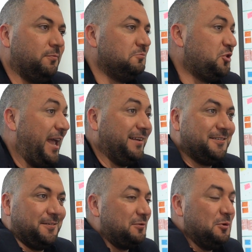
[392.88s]

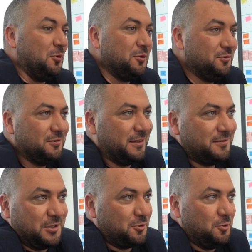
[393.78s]
chat if you want,
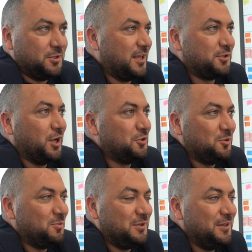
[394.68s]
just to use it as
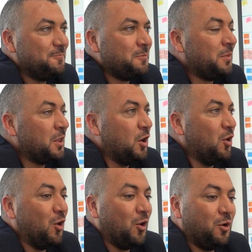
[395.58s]
ChatGPT,
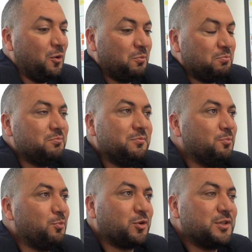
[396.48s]
or
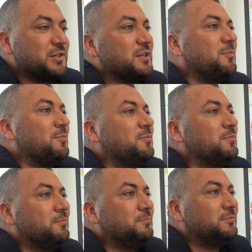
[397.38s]
process
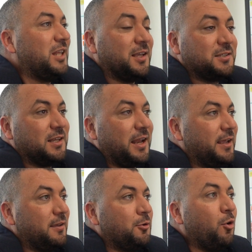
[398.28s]
some tasks like
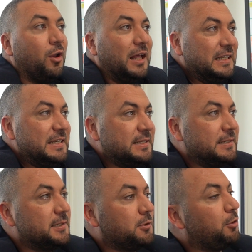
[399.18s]
call
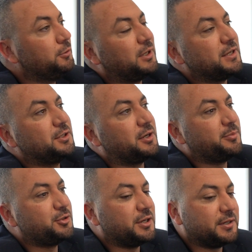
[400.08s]
analysis, call
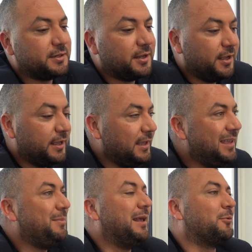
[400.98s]
transcription,
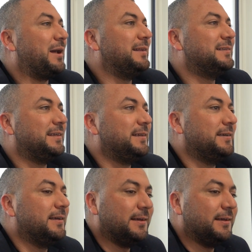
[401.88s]
email writing,